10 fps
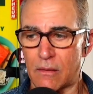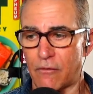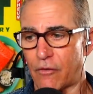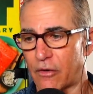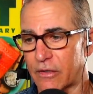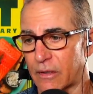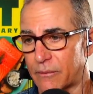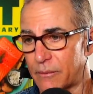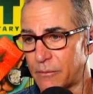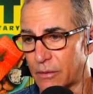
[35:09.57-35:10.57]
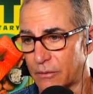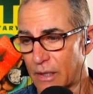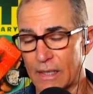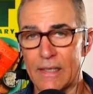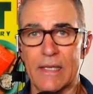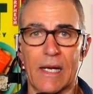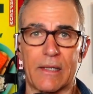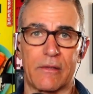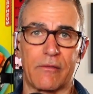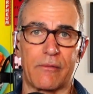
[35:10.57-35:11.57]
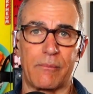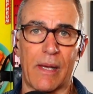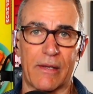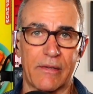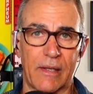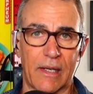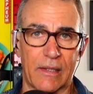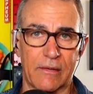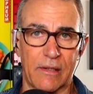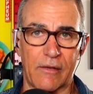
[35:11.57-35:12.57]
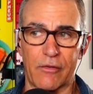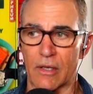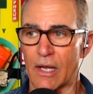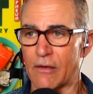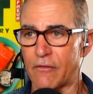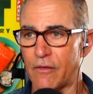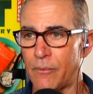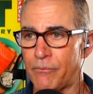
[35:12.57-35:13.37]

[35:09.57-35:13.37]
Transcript: averse to, you know, to any kind of medicine that can save your life.